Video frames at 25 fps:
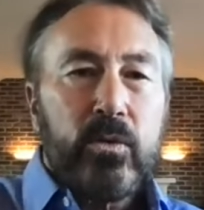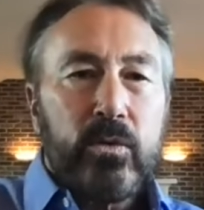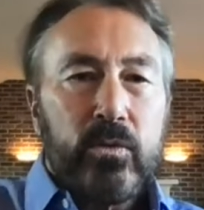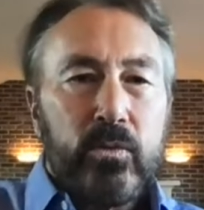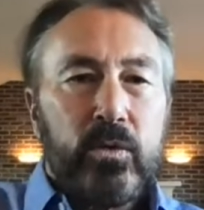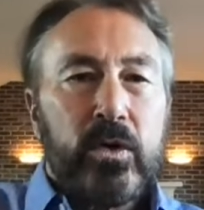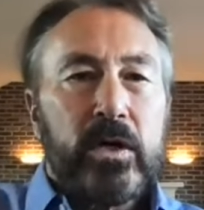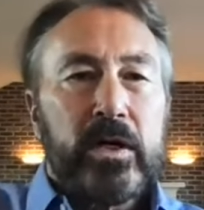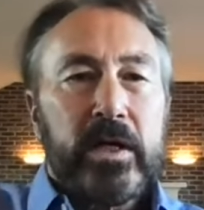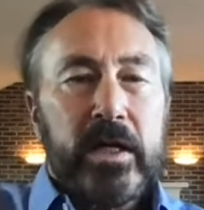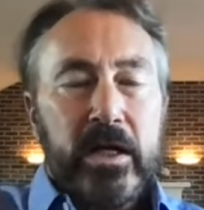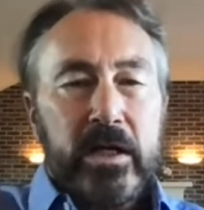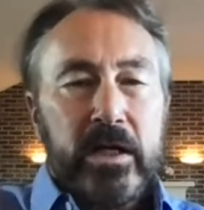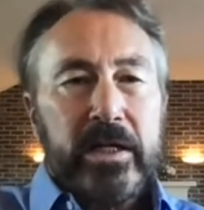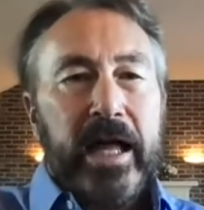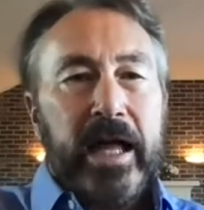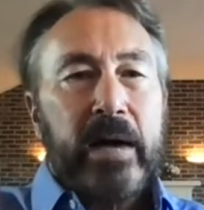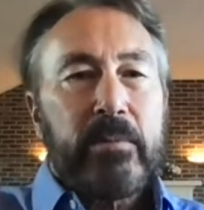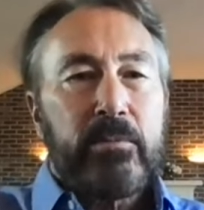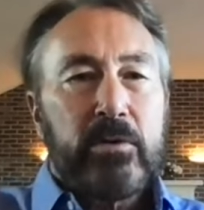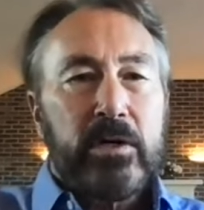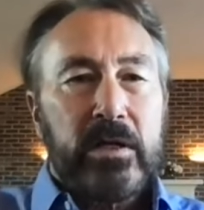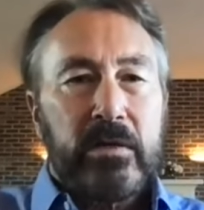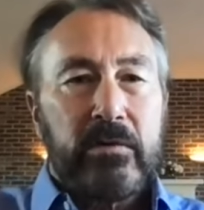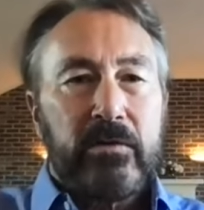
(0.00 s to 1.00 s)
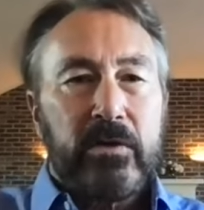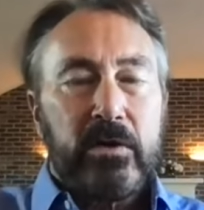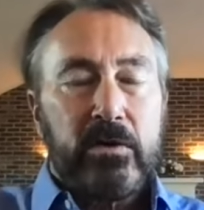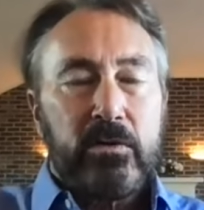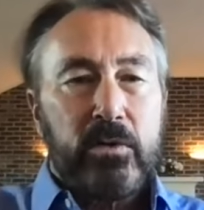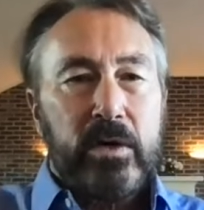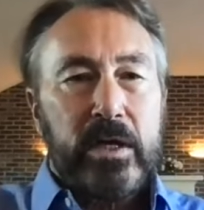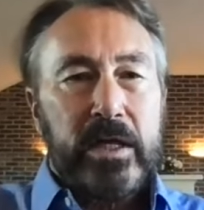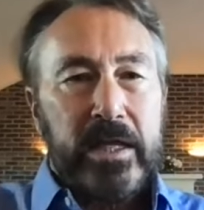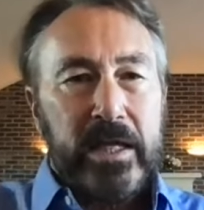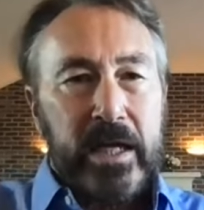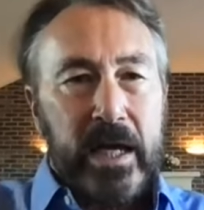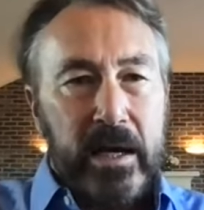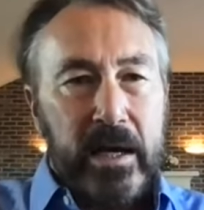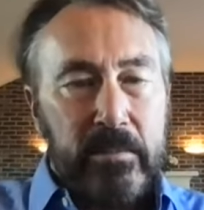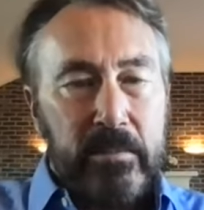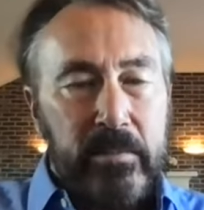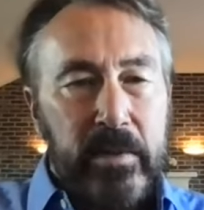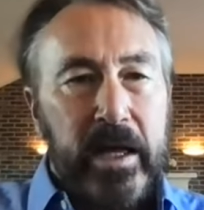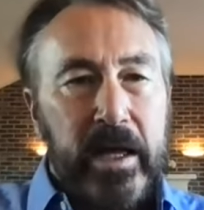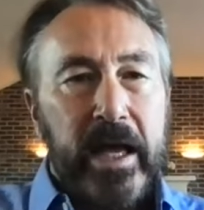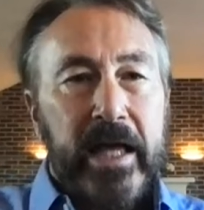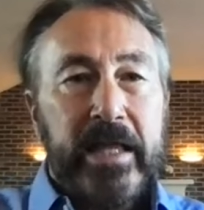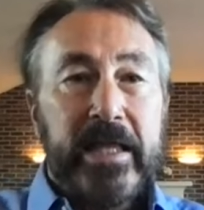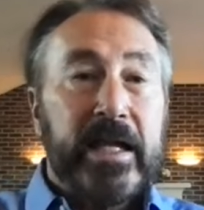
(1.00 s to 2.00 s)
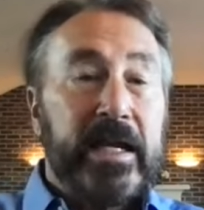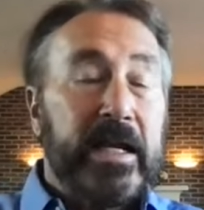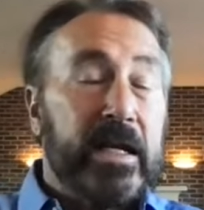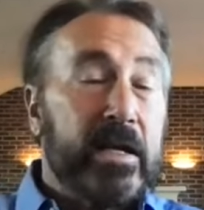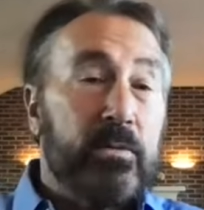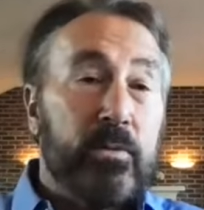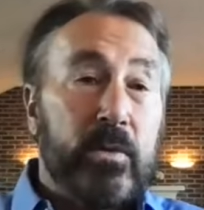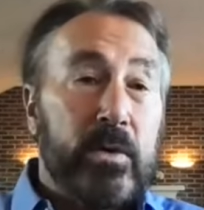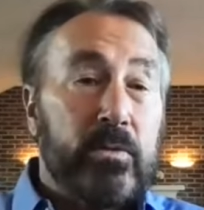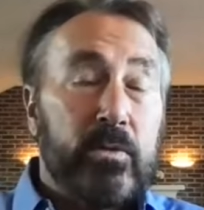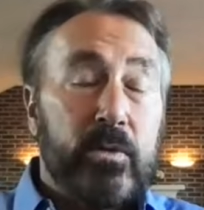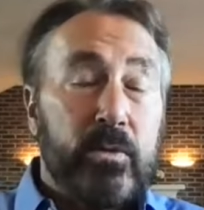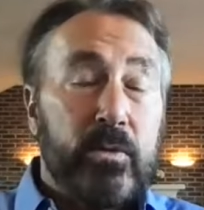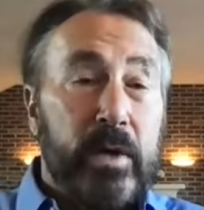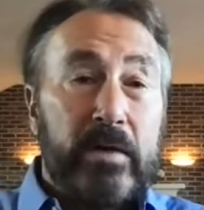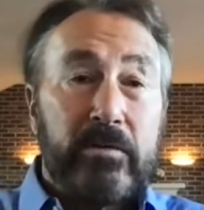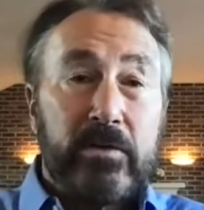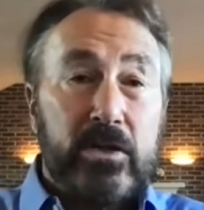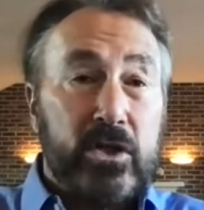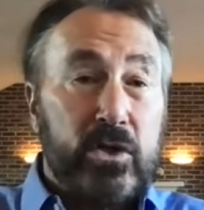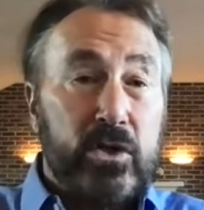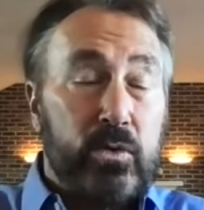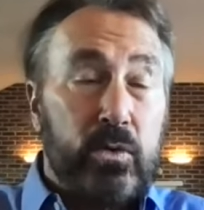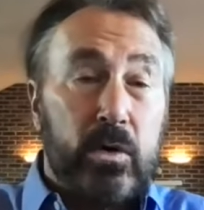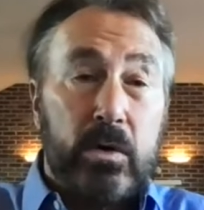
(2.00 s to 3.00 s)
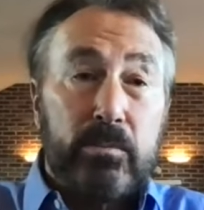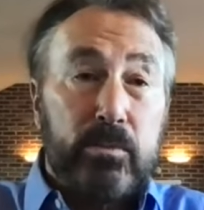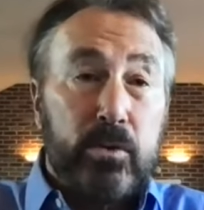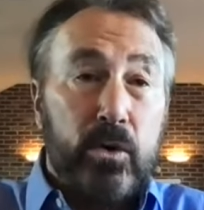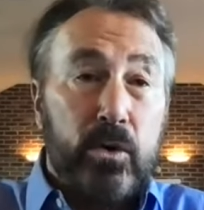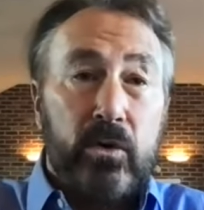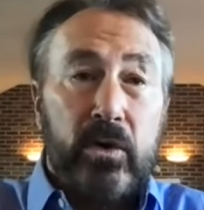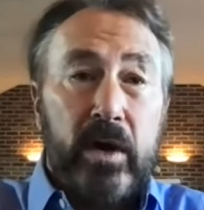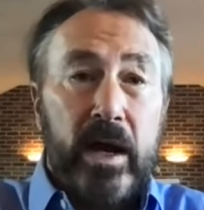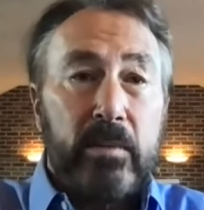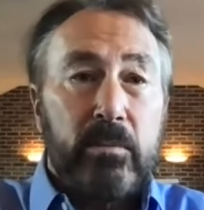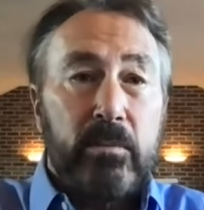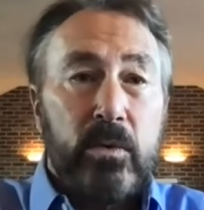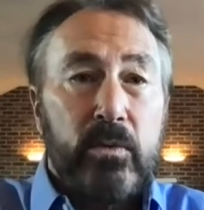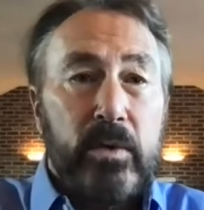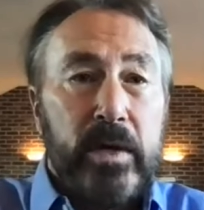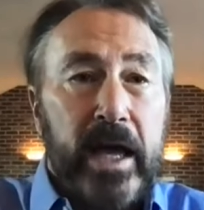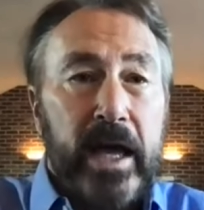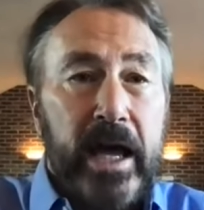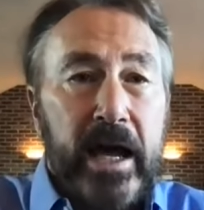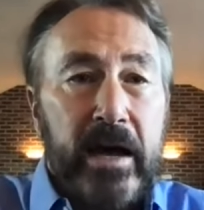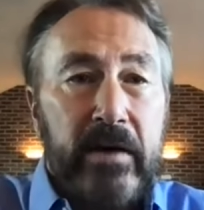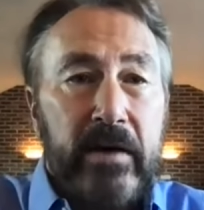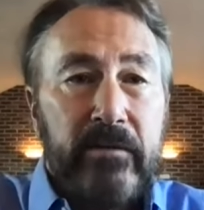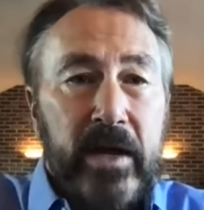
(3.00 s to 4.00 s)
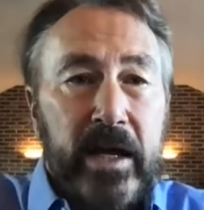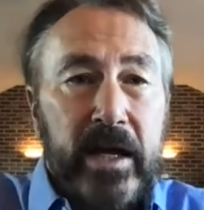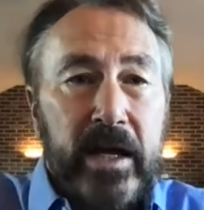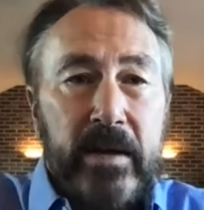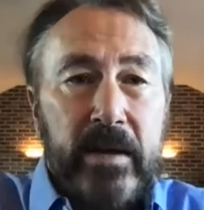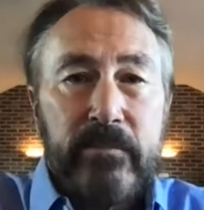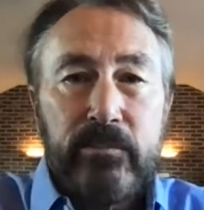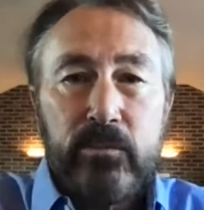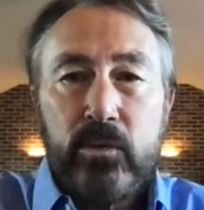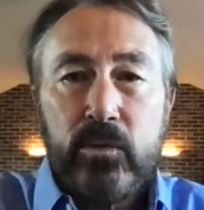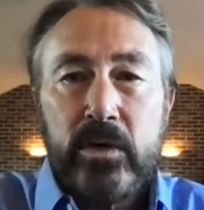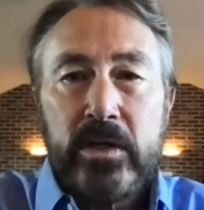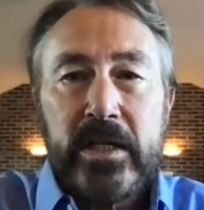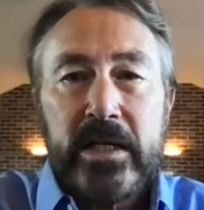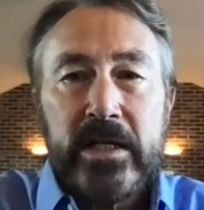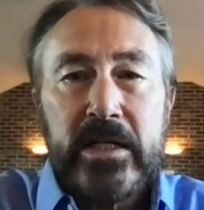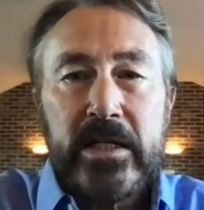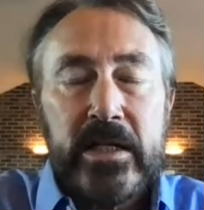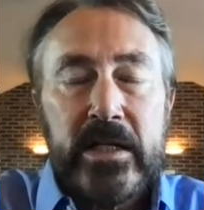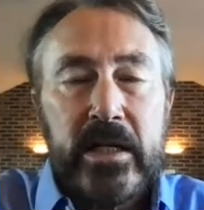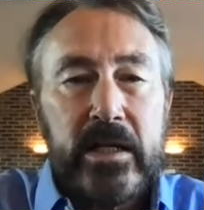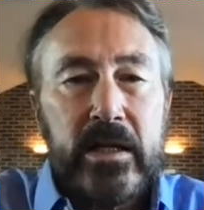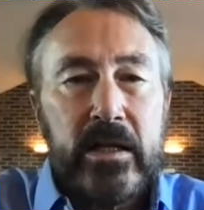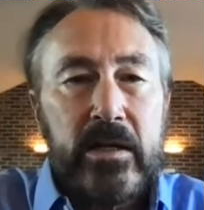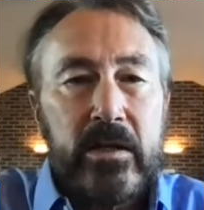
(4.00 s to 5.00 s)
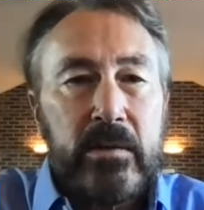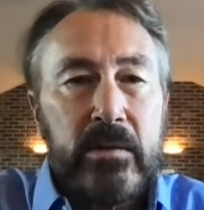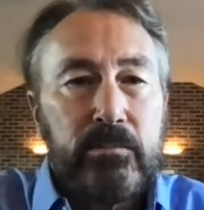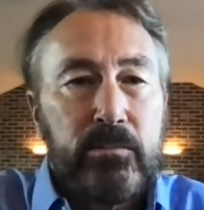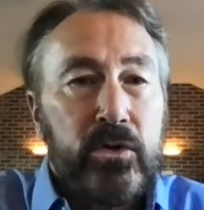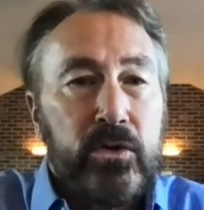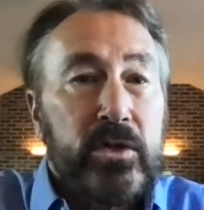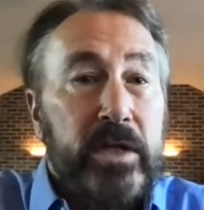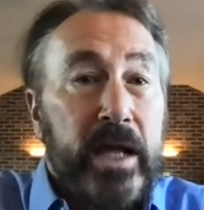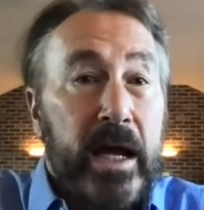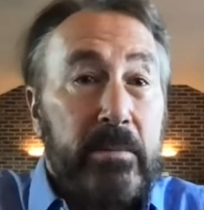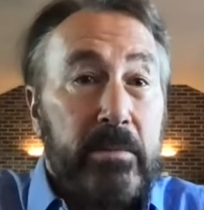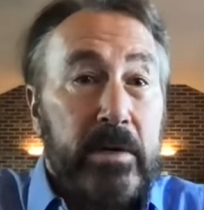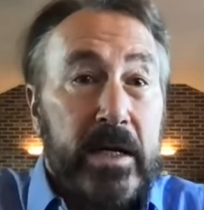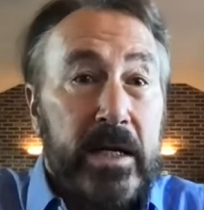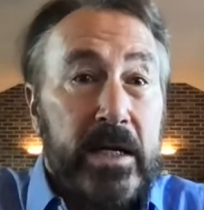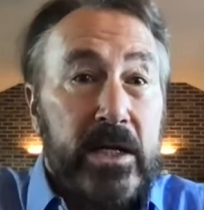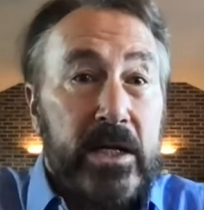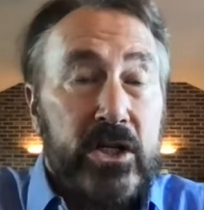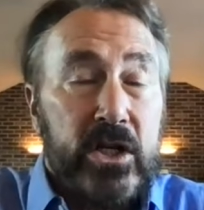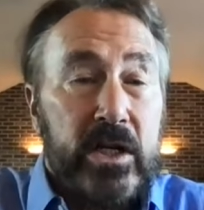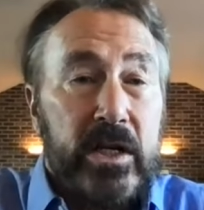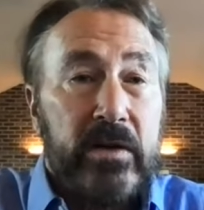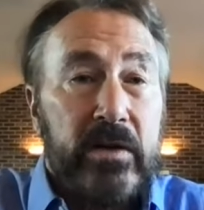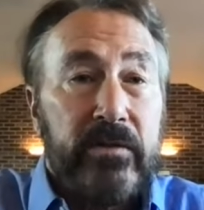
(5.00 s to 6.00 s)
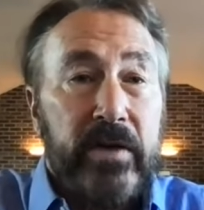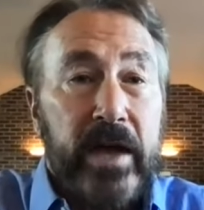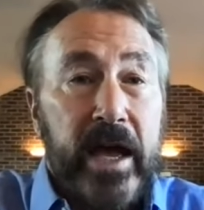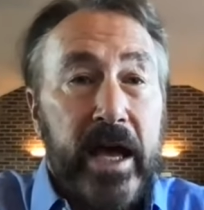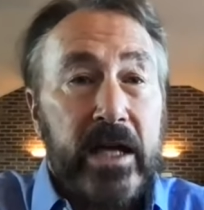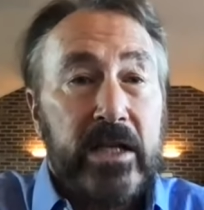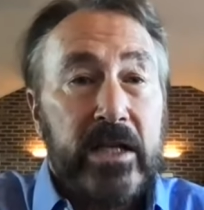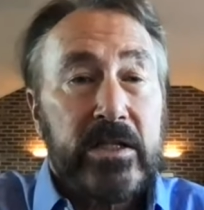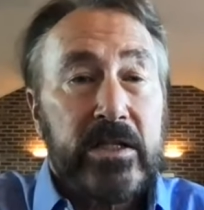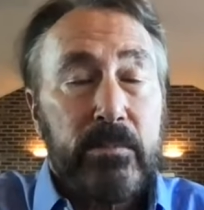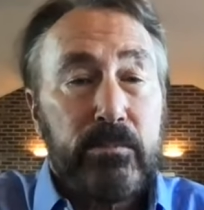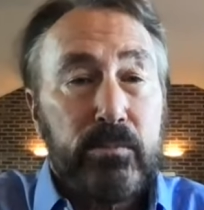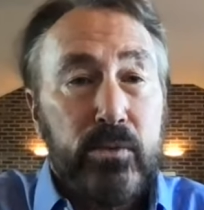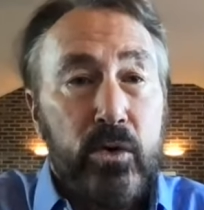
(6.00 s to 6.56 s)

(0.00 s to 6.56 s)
working collaboratively with them. And then we have a school program where we have we're teaching, Blue Climate Initiative has a